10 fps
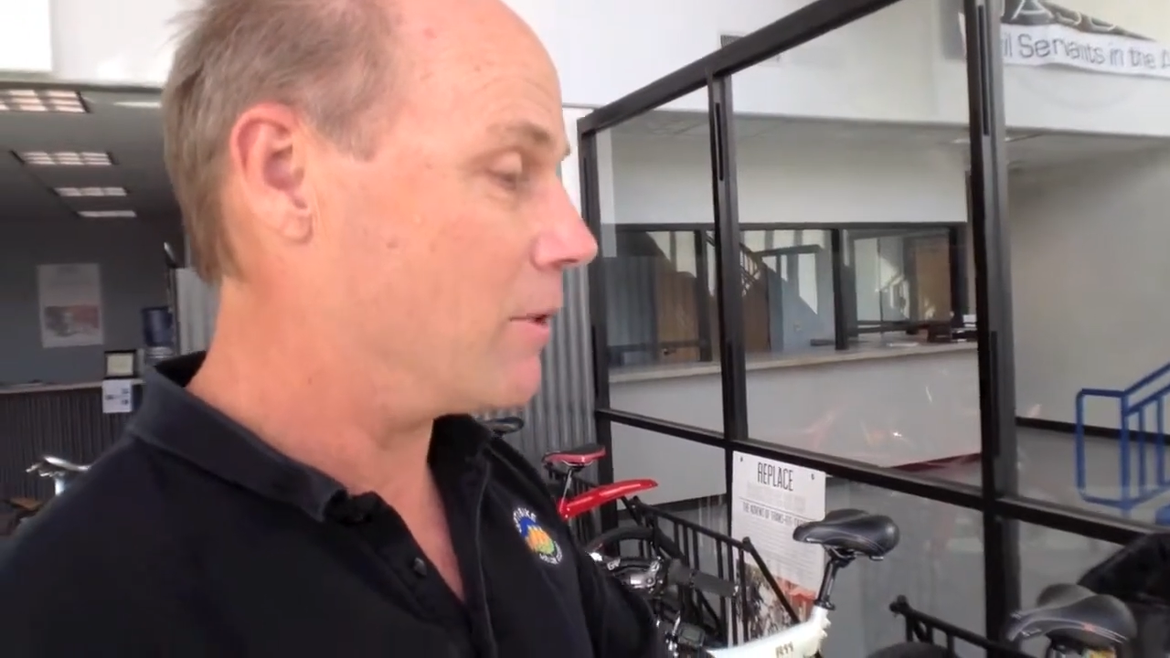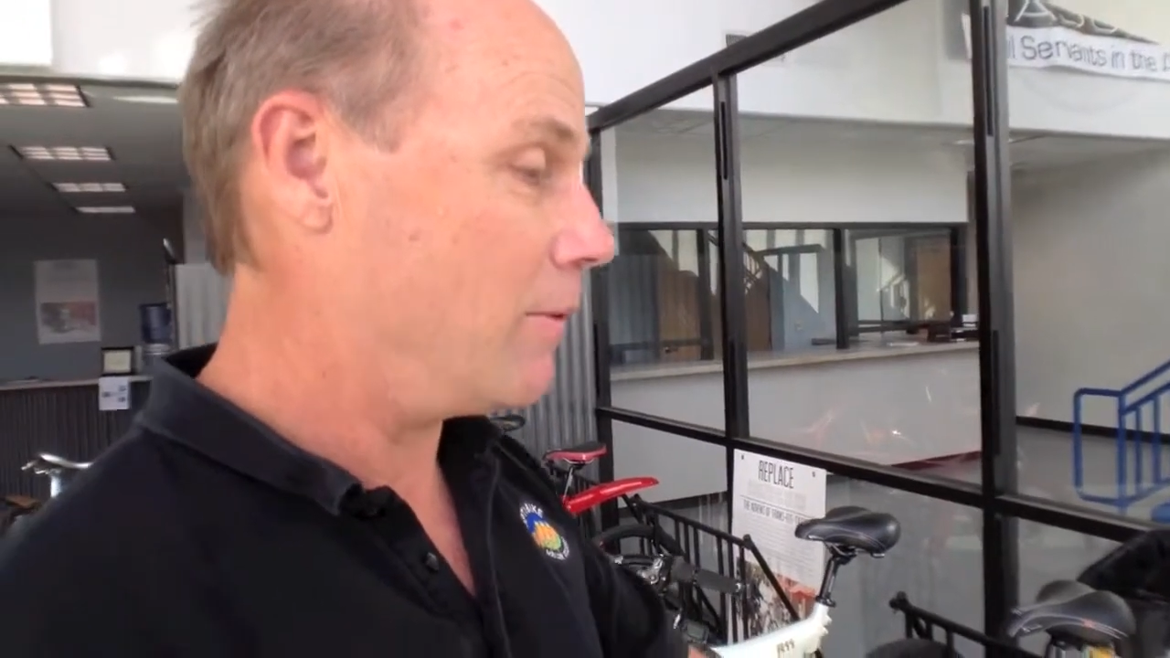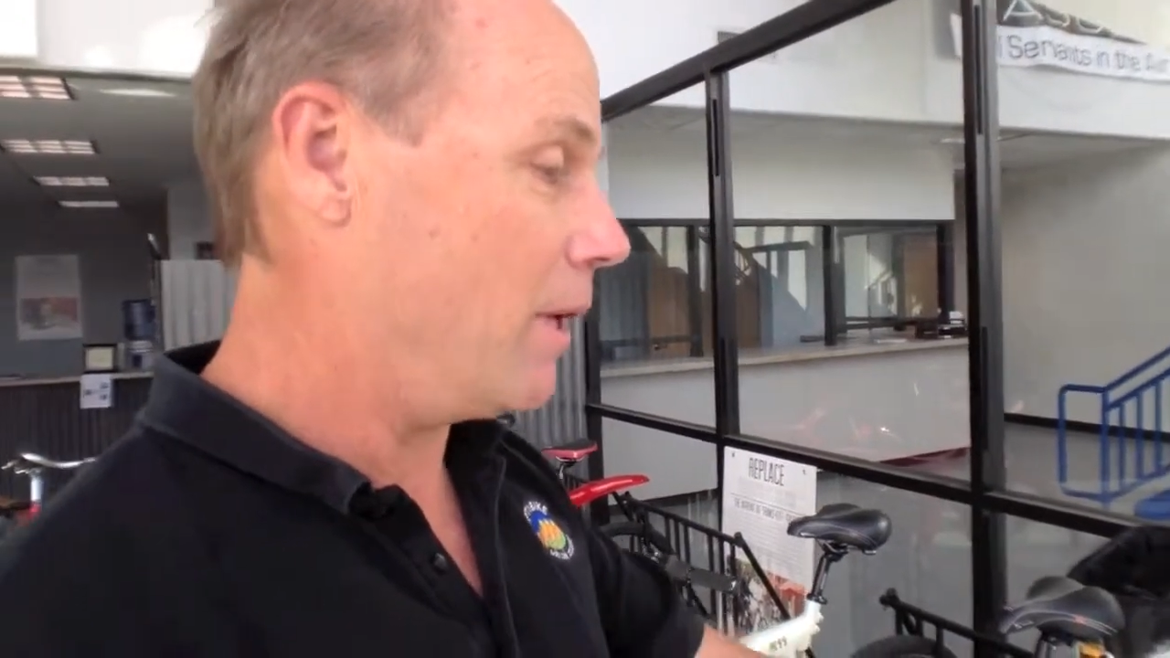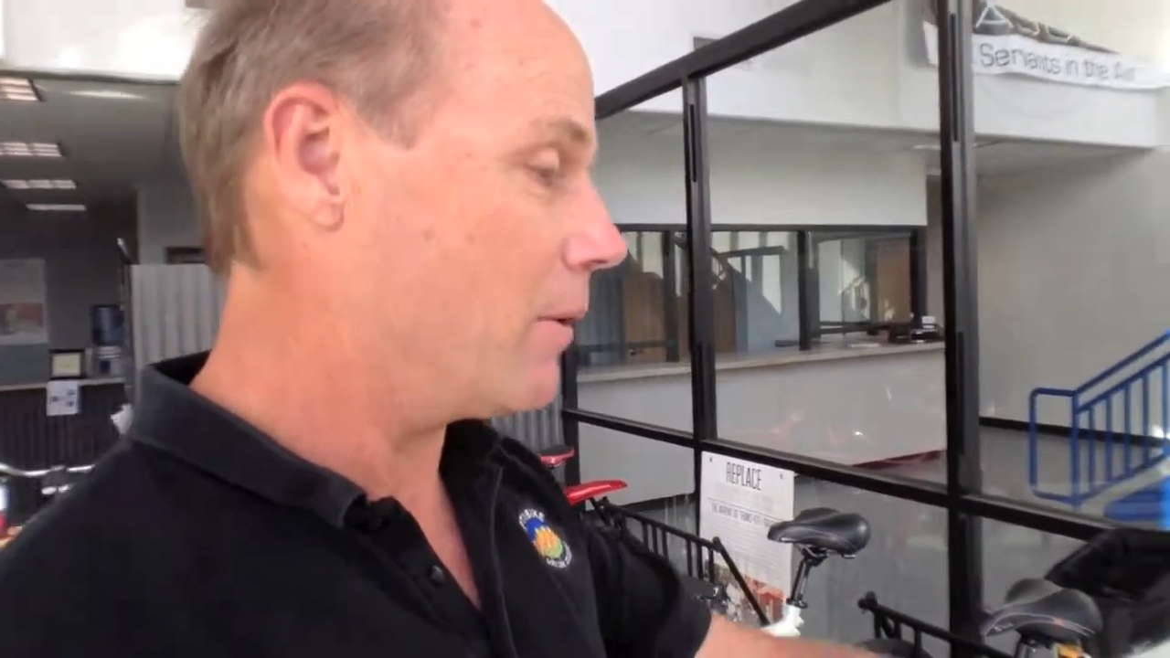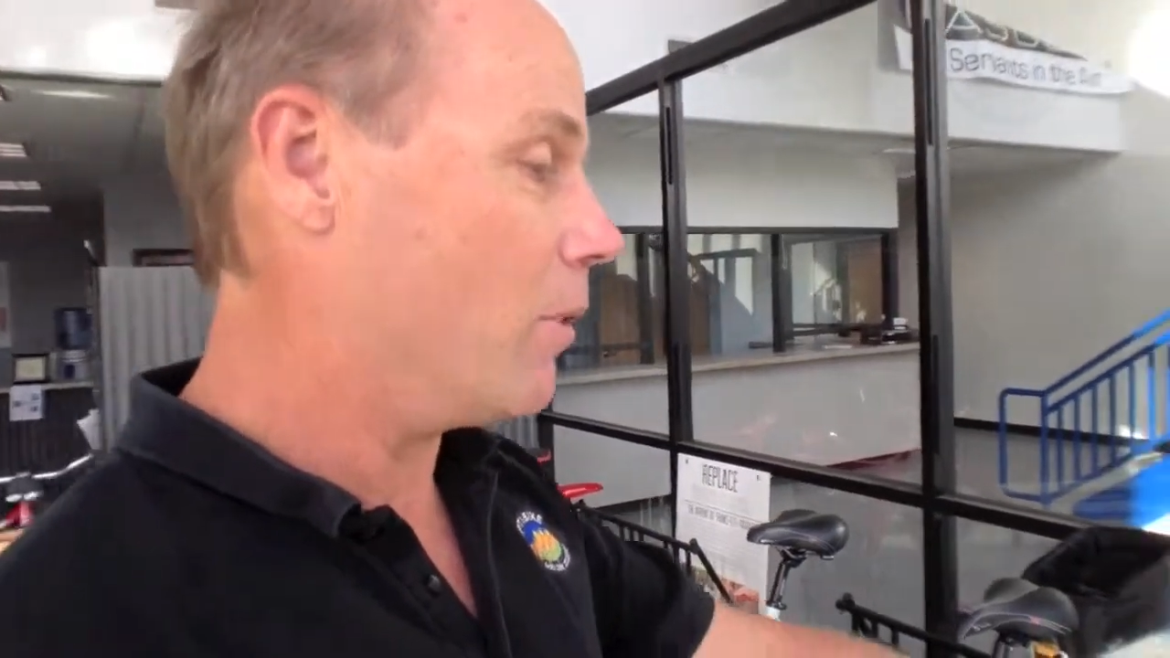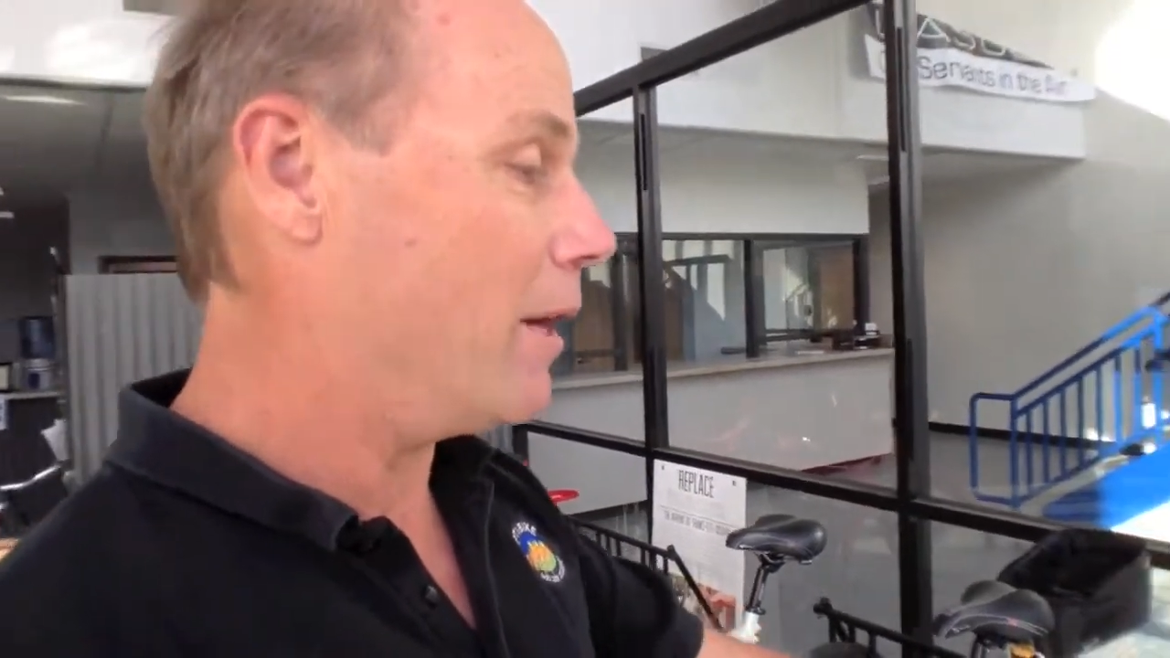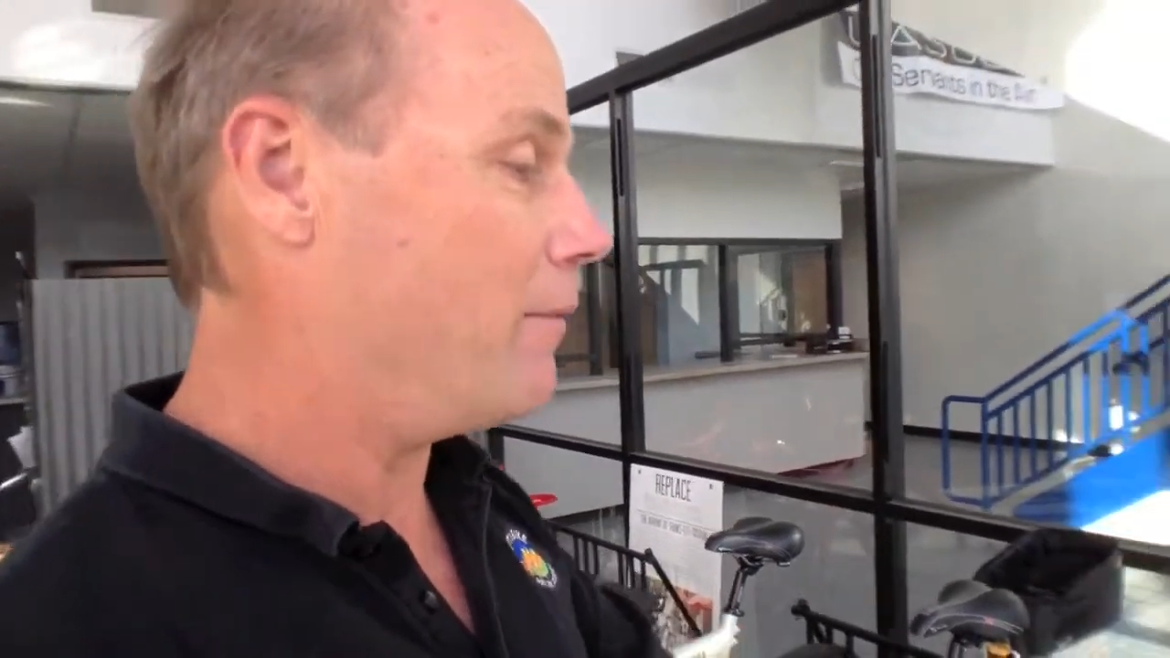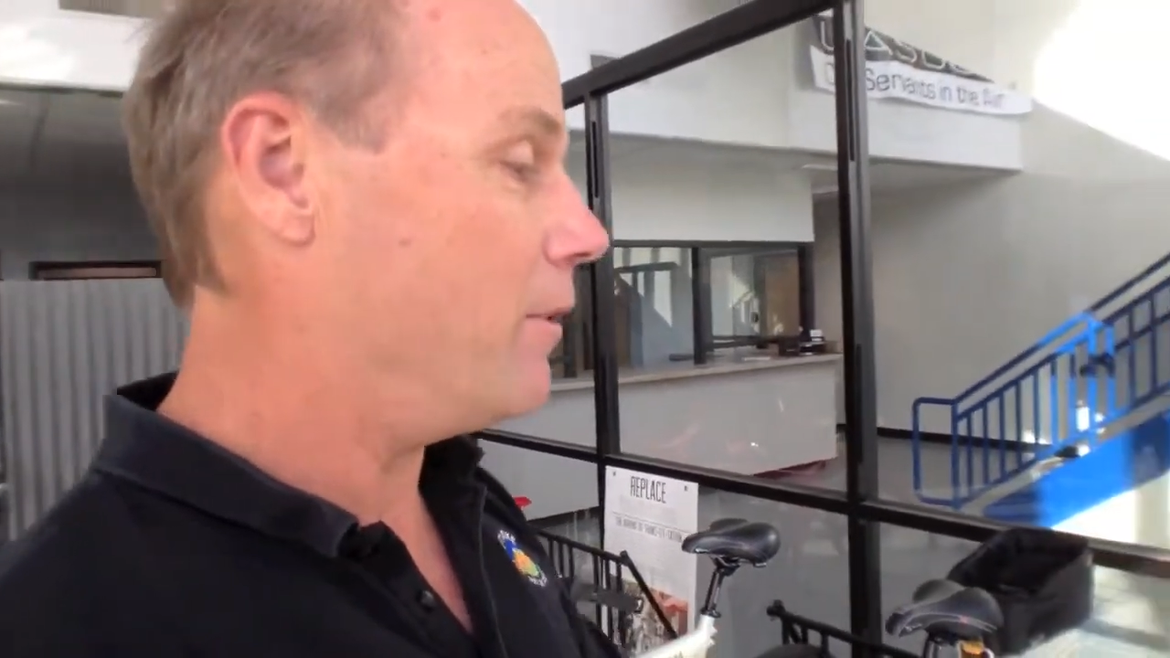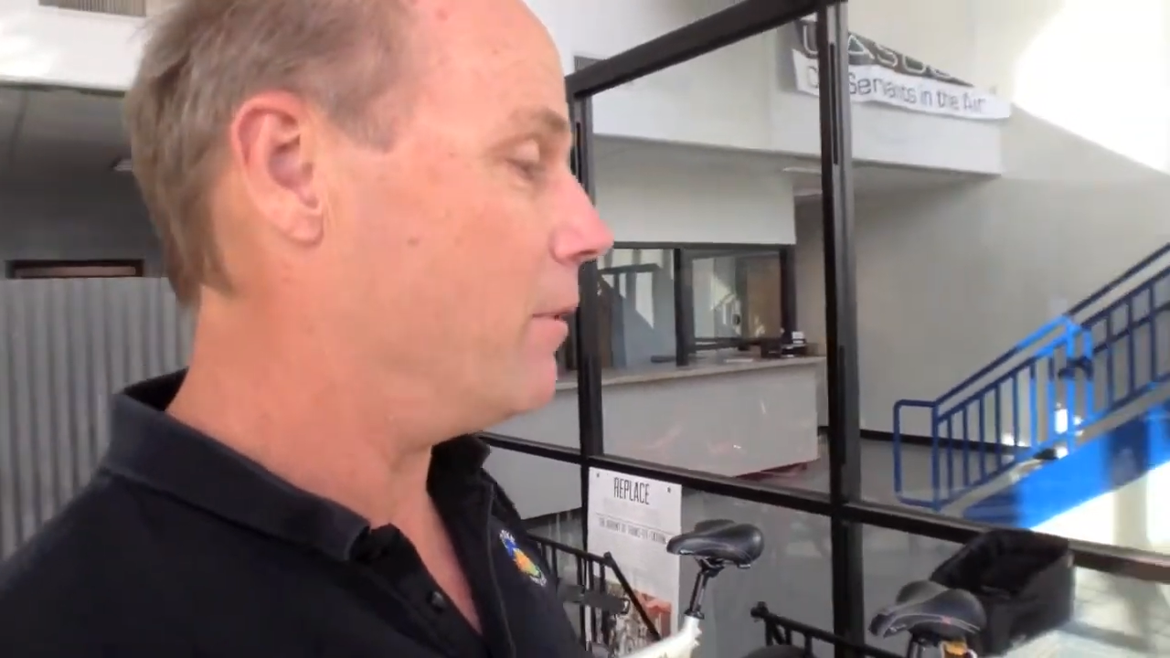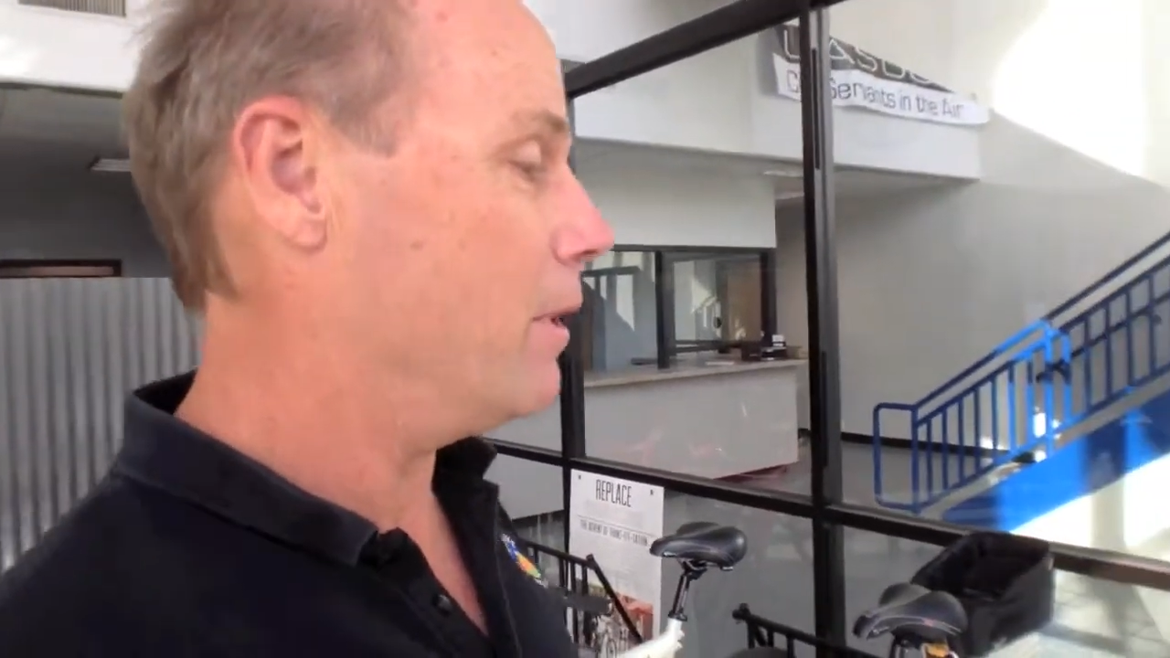So we've done quite a
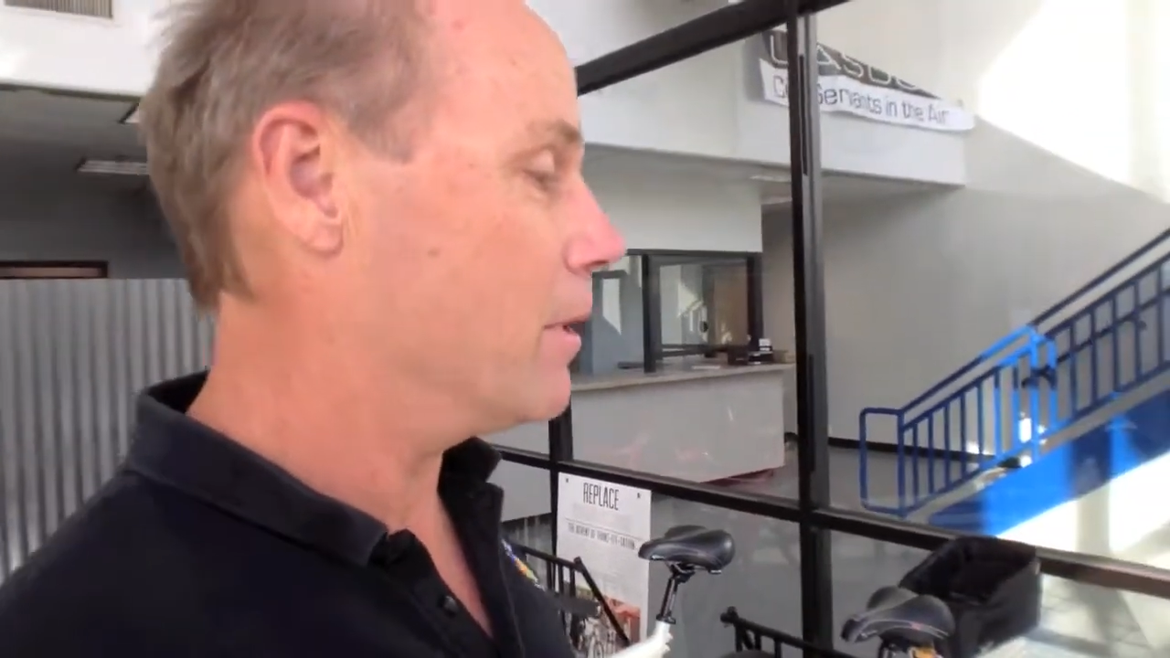few of